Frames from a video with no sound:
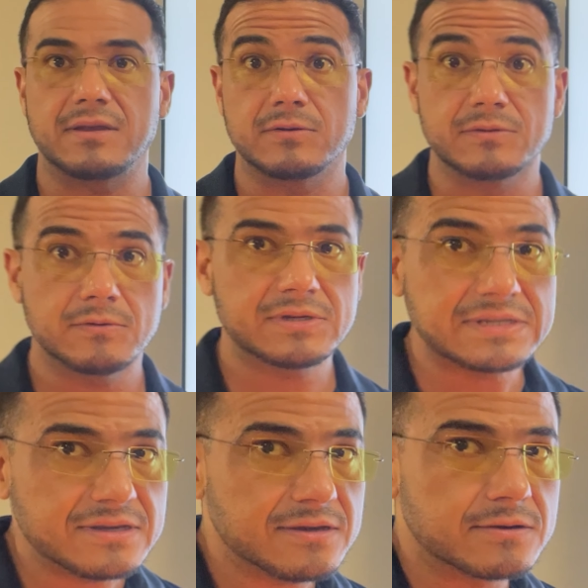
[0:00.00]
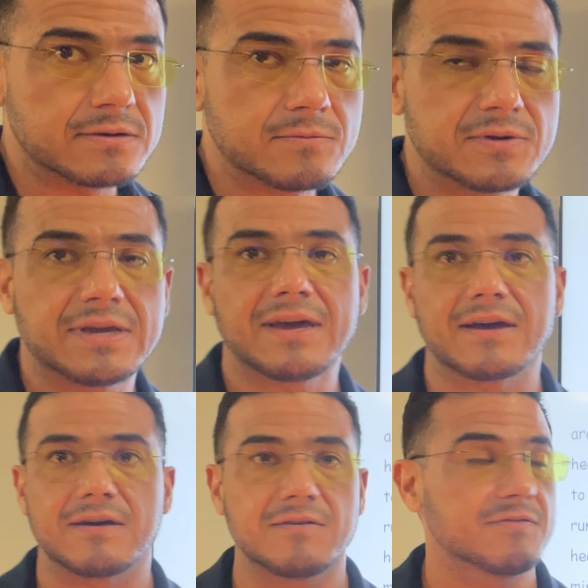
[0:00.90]
And you'll notice here we
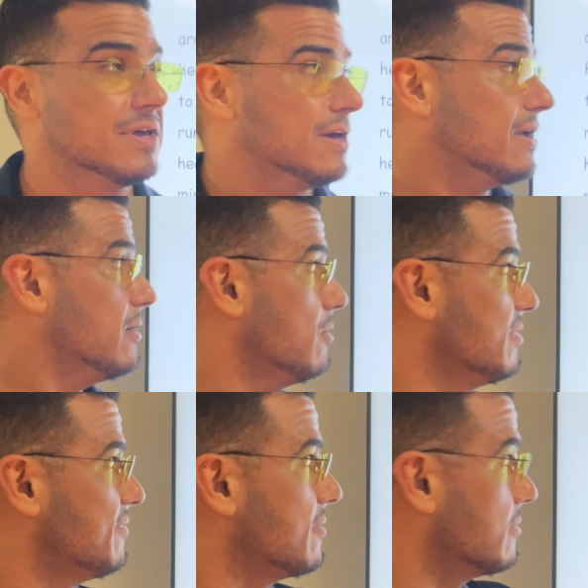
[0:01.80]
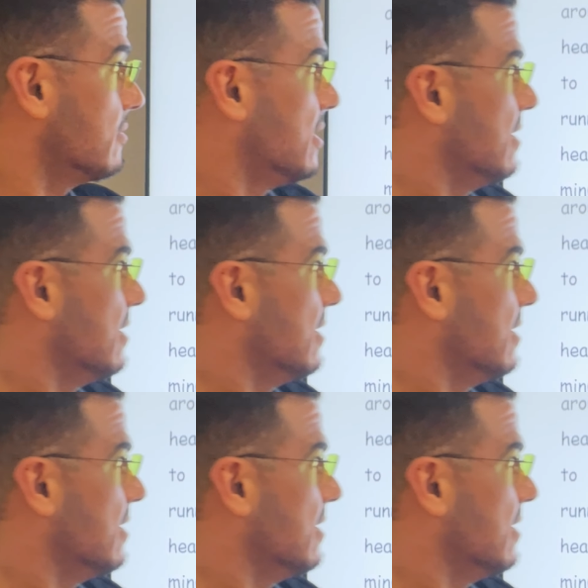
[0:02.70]
have a homophone,